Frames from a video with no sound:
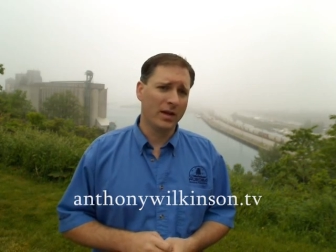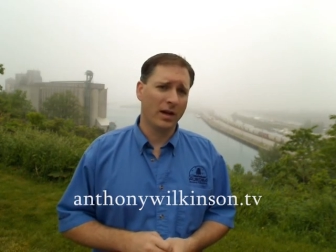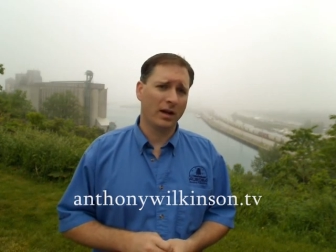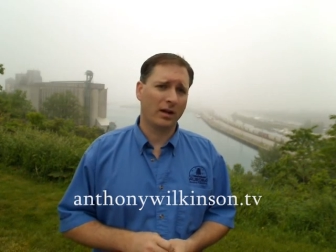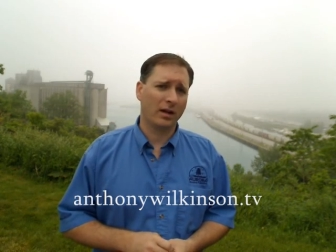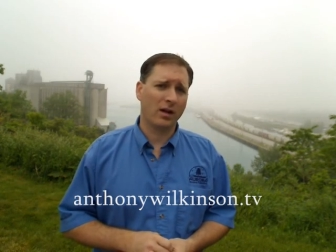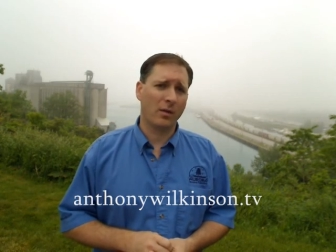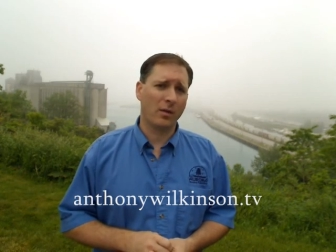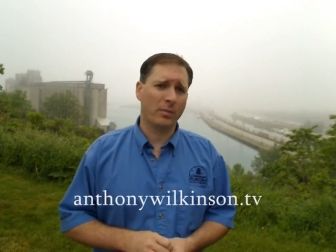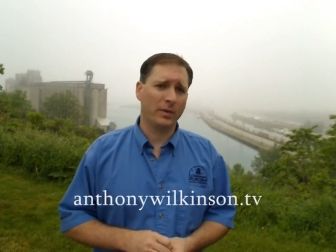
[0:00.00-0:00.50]
Uh,
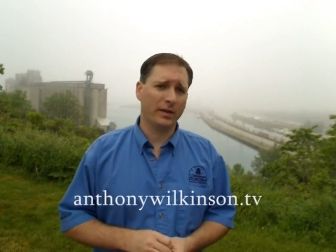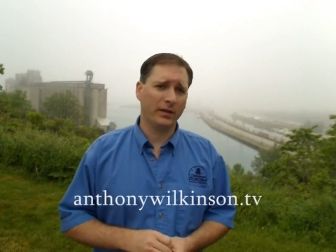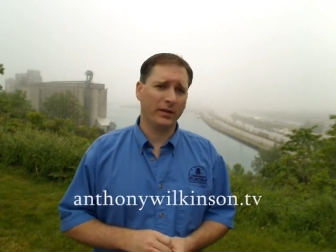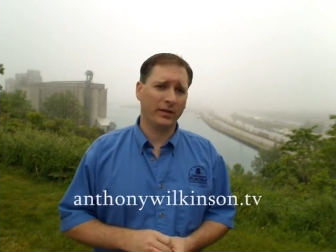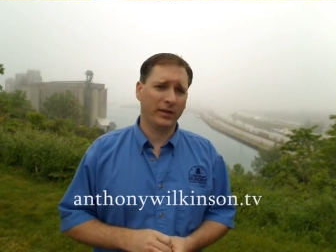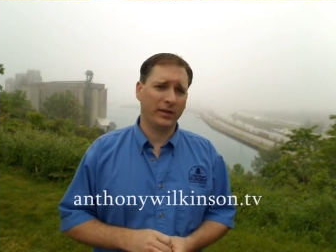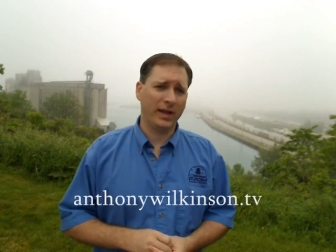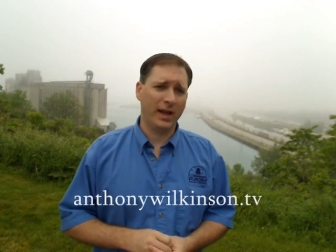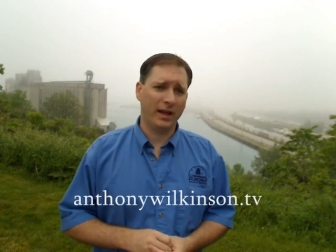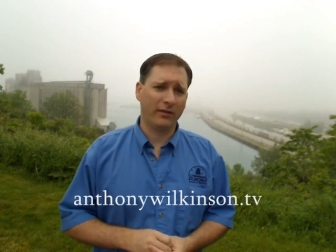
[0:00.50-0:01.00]

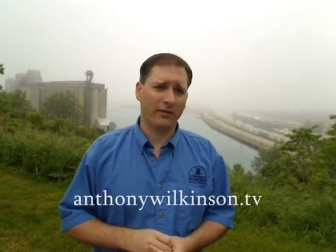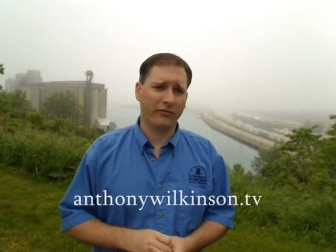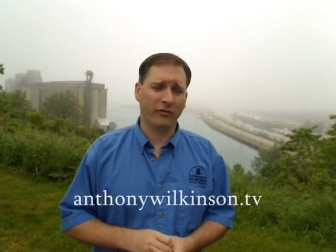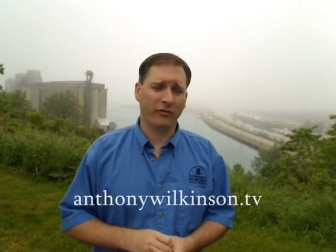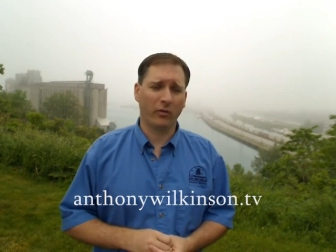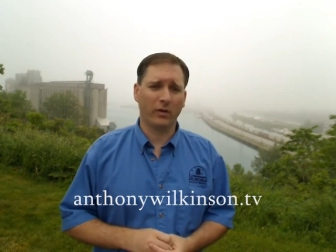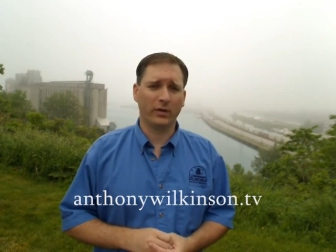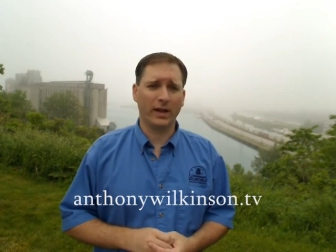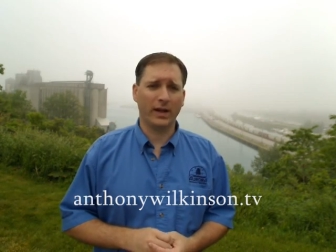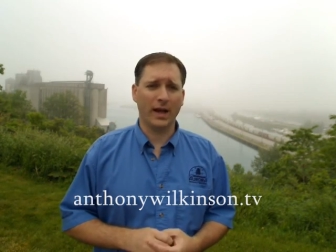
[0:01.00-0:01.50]
companies can't
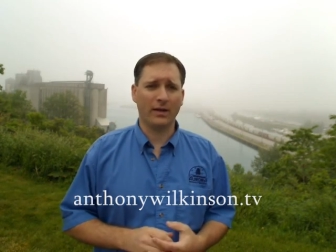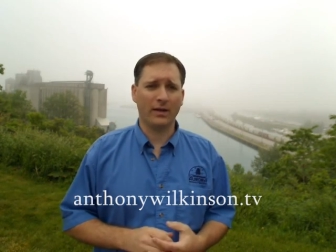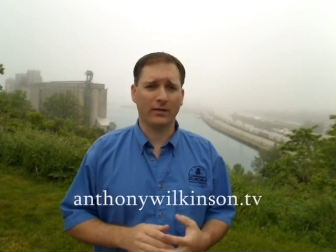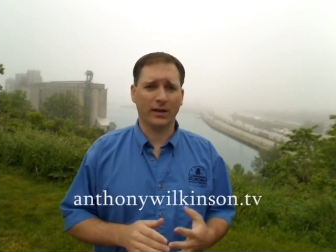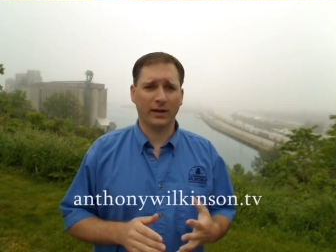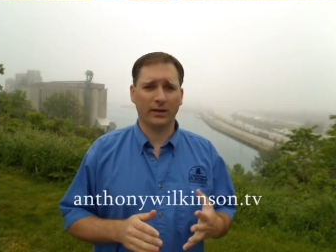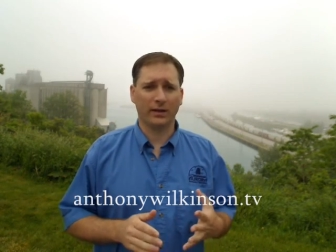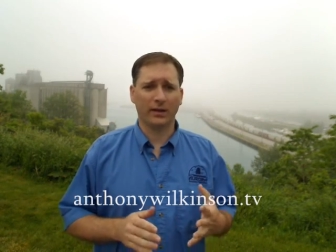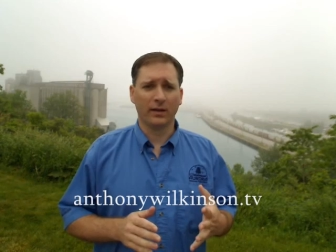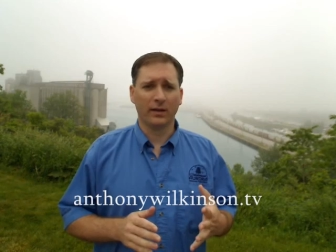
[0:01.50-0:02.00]
afford to have
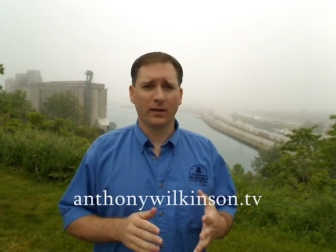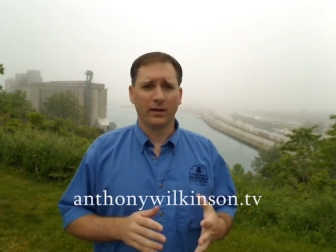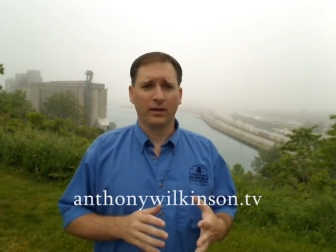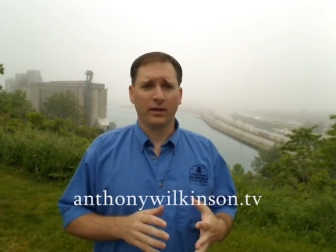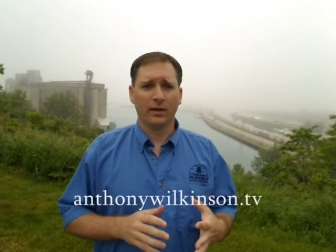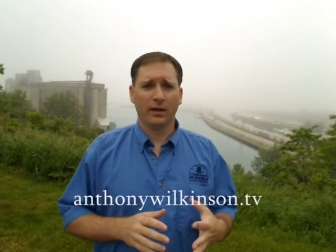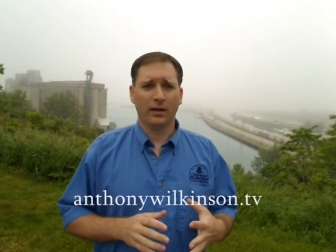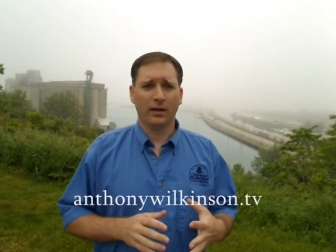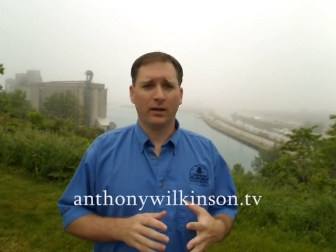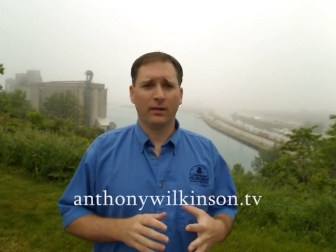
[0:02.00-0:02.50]
like
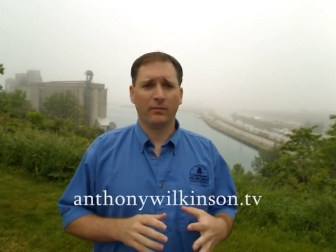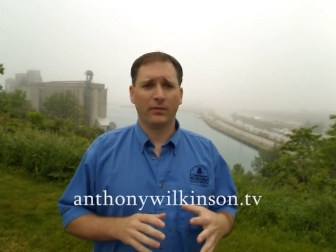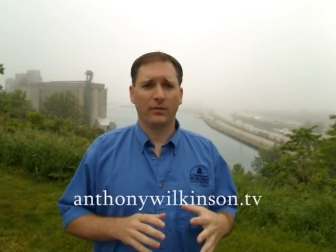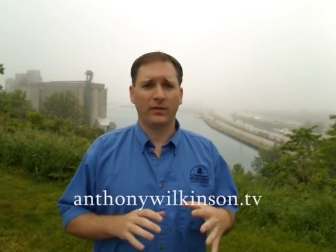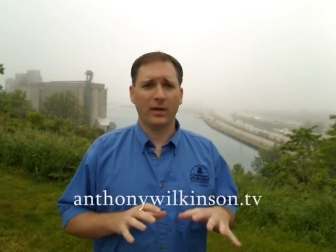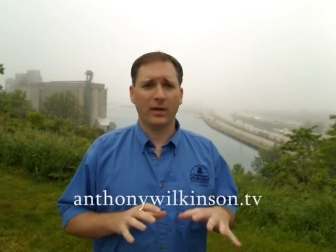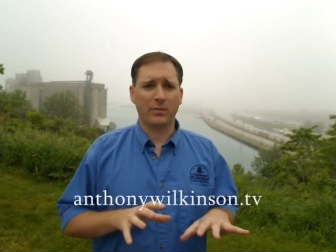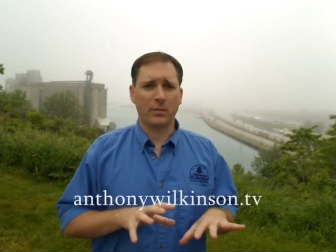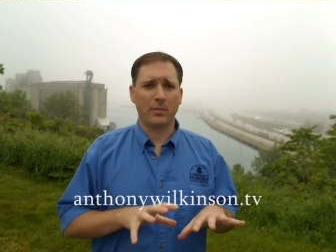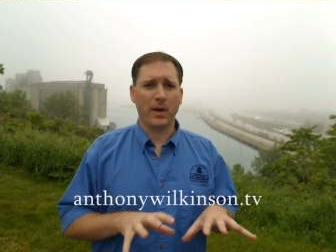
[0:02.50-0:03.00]
uh,
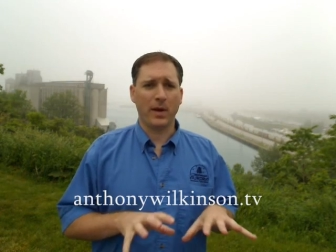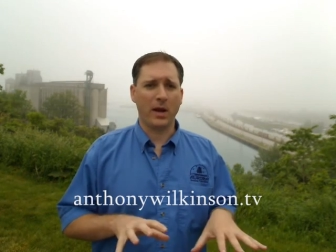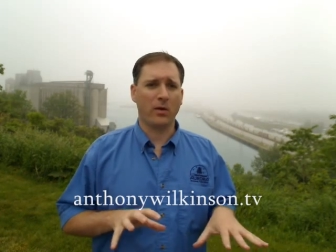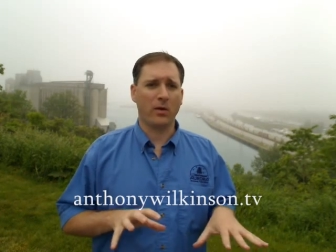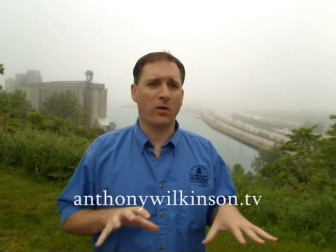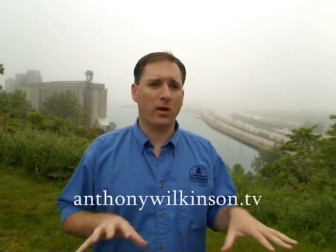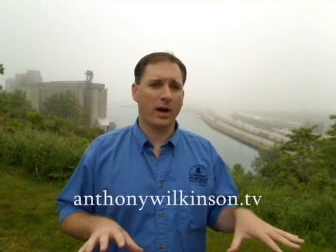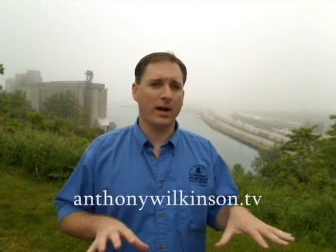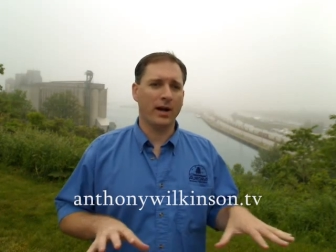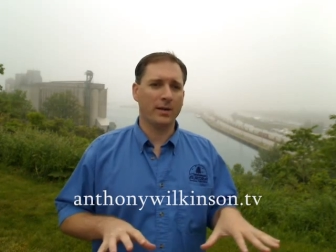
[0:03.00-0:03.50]
separate
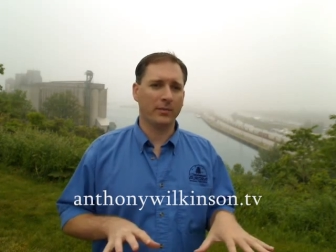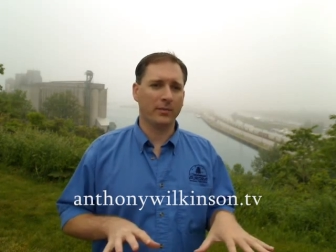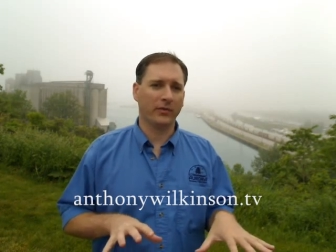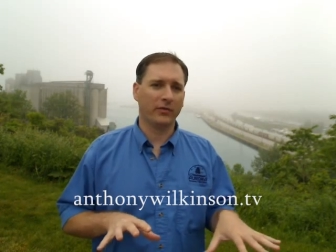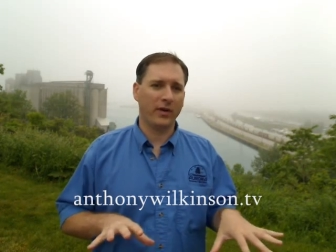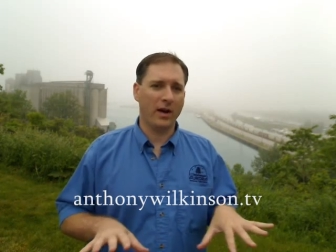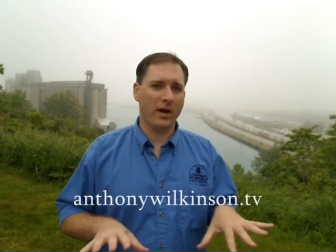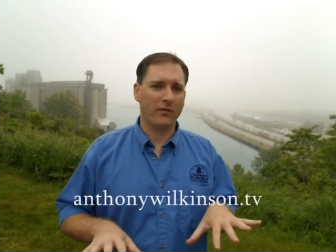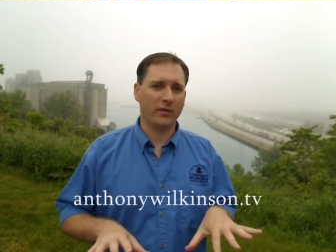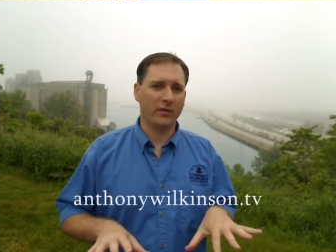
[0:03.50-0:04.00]
payroll items
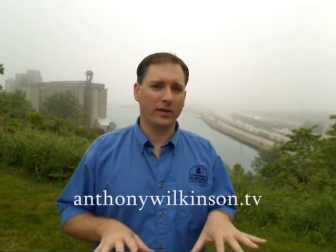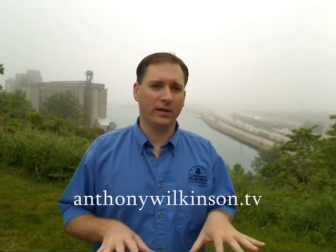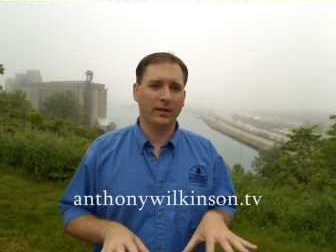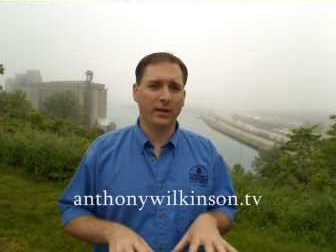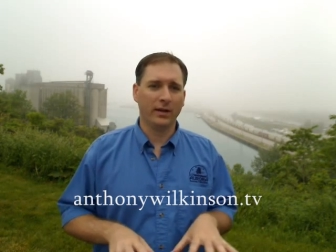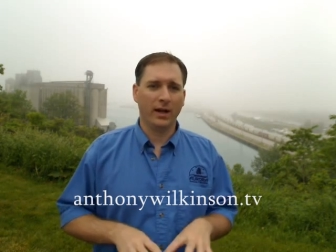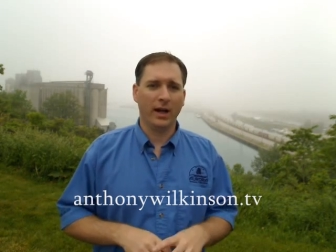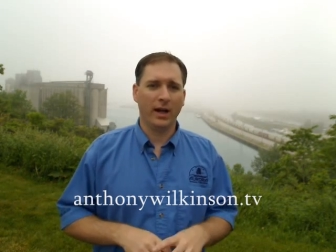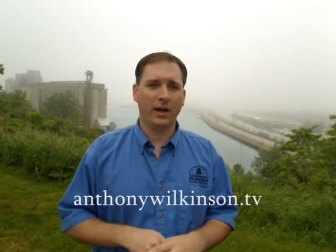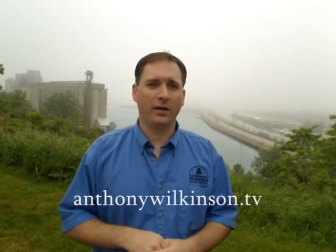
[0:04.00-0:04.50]
for every
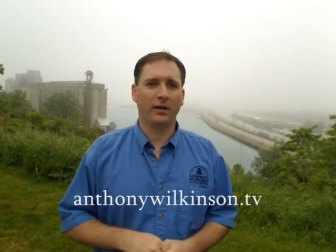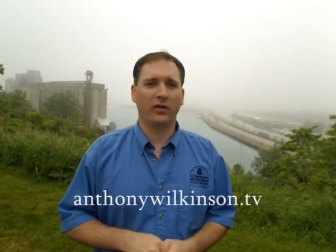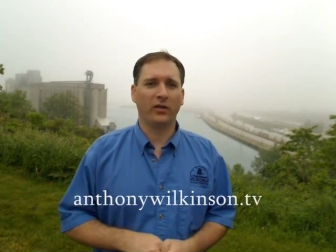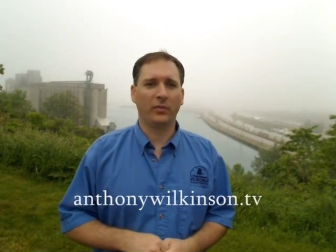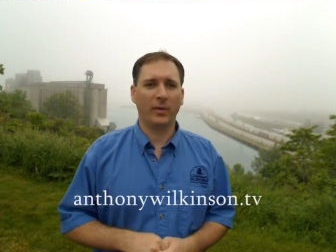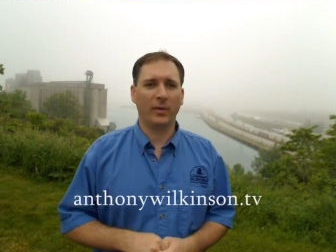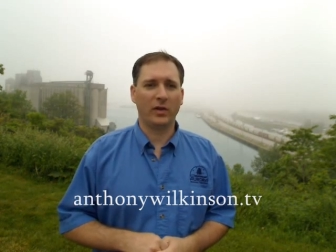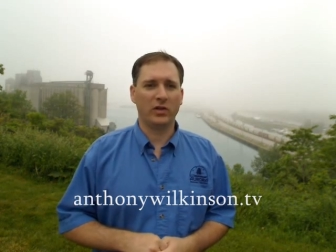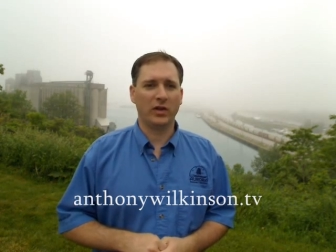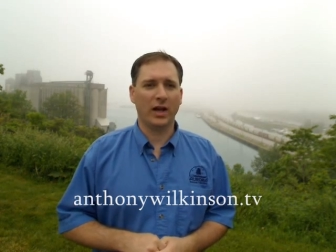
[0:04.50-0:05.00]
area of
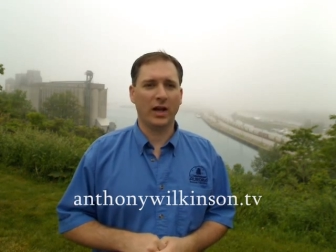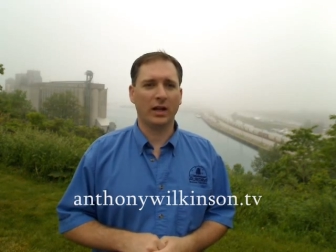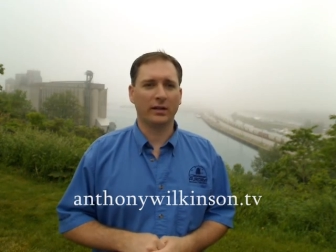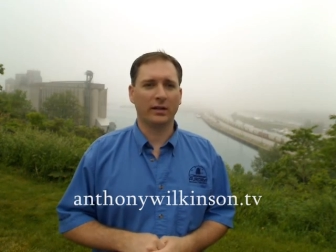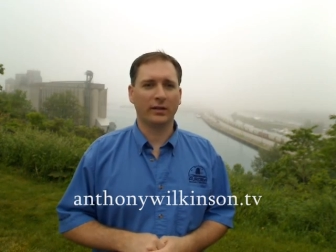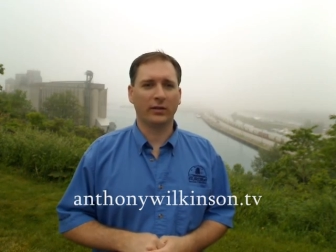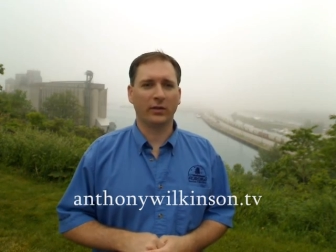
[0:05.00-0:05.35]
specialty.